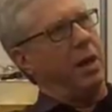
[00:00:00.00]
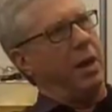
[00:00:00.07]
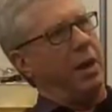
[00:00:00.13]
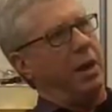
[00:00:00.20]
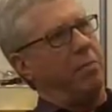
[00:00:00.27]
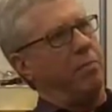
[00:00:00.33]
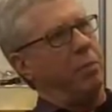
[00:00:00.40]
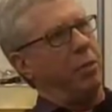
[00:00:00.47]

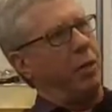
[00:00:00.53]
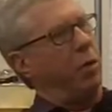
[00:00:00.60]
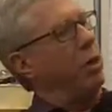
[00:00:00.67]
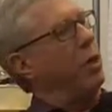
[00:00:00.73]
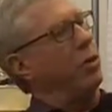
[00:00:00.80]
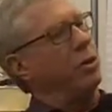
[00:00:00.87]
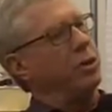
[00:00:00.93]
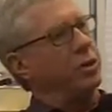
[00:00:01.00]
uh, but there are
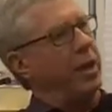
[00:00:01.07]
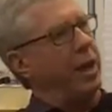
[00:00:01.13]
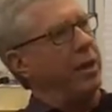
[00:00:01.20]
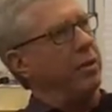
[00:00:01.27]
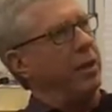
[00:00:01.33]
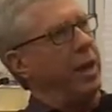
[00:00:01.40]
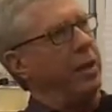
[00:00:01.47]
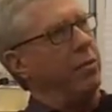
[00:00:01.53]
others
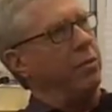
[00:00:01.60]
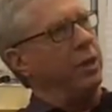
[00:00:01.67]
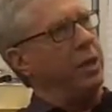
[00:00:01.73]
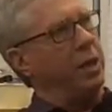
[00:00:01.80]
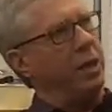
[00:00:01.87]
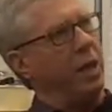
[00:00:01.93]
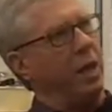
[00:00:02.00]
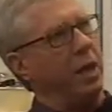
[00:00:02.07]
like like
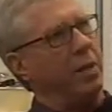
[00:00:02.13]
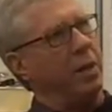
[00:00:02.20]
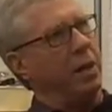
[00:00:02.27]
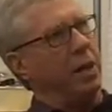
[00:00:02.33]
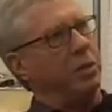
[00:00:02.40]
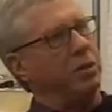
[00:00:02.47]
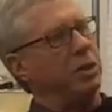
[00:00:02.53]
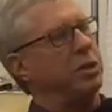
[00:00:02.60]
the uh,
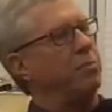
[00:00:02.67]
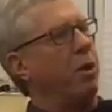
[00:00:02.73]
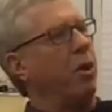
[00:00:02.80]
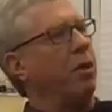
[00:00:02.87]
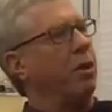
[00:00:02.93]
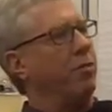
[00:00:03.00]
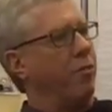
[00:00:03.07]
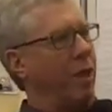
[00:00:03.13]

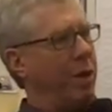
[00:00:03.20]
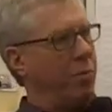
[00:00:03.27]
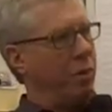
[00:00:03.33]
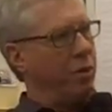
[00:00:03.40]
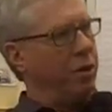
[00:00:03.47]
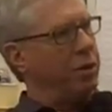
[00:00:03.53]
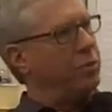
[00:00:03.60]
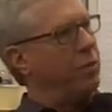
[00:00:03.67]
Spark
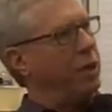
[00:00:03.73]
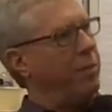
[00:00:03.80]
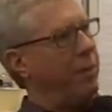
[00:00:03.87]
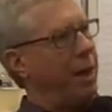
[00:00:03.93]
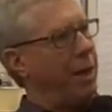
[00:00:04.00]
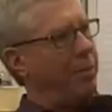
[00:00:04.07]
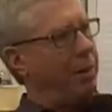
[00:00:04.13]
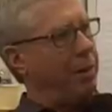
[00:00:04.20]
framework is really
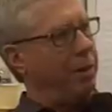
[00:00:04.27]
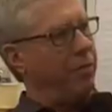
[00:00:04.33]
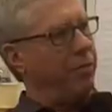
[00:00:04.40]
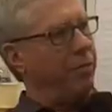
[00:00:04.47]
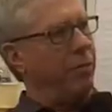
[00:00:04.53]
popular